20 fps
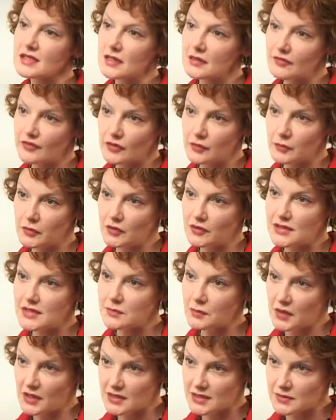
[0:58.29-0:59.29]
comfortable as
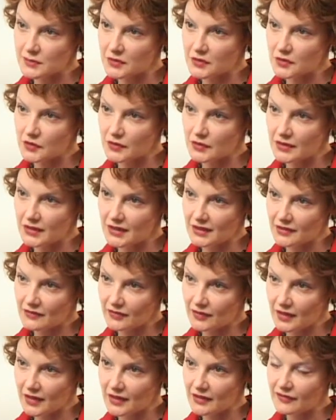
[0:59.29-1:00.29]
possible toward the end
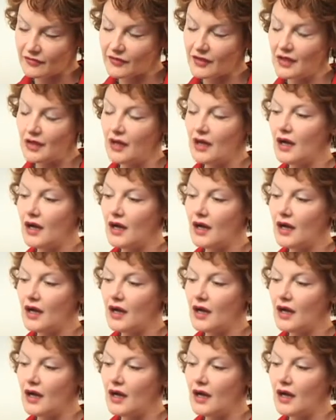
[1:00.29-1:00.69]
of life.